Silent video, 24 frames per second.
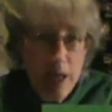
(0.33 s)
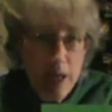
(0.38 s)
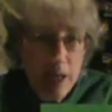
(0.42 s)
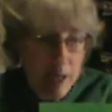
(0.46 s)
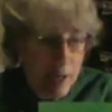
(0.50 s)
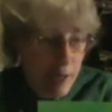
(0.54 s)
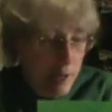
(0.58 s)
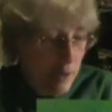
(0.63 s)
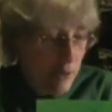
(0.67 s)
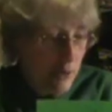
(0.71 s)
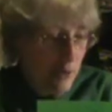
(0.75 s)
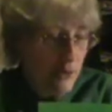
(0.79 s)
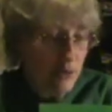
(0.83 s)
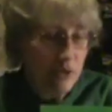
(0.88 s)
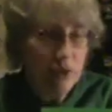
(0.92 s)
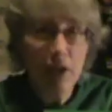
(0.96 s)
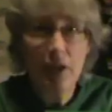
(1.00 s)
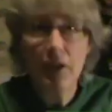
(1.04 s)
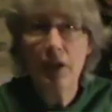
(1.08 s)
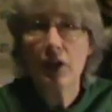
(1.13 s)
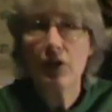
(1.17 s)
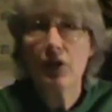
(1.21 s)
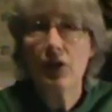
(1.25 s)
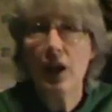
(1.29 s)
as
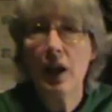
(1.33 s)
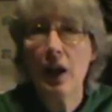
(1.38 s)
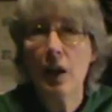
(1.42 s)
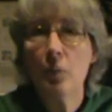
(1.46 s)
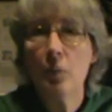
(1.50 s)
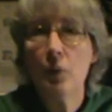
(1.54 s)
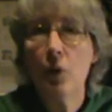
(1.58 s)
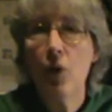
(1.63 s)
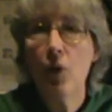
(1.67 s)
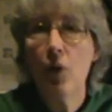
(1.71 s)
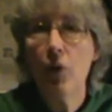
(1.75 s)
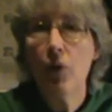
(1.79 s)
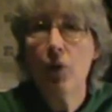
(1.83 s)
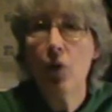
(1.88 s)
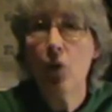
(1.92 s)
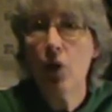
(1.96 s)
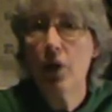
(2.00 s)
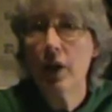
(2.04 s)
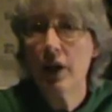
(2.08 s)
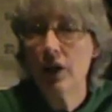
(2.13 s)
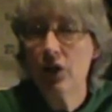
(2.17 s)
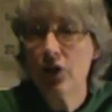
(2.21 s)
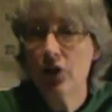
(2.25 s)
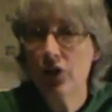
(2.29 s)
an example
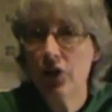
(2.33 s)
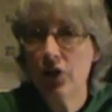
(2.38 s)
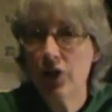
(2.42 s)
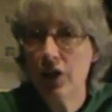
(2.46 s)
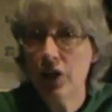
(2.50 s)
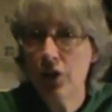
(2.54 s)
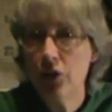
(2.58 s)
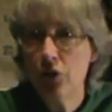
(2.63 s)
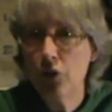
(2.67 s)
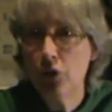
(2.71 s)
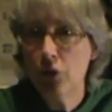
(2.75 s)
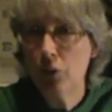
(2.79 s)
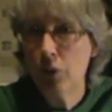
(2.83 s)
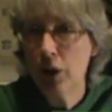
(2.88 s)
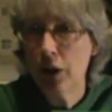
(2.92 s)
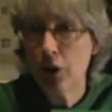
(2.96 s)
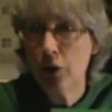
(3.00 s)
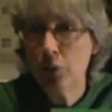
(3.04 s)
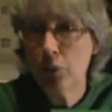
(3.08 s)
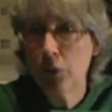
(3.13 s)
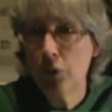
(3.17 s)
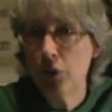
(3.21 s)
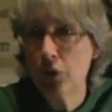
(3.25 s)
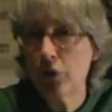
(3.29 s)
for a senior
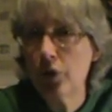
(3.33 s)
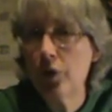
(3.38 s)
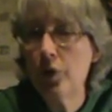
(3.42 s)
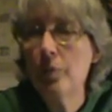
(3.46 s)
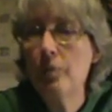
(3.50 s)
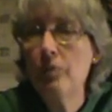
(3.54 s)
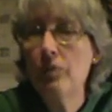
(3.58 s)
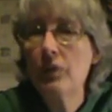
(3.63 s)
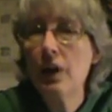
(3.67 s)
record book.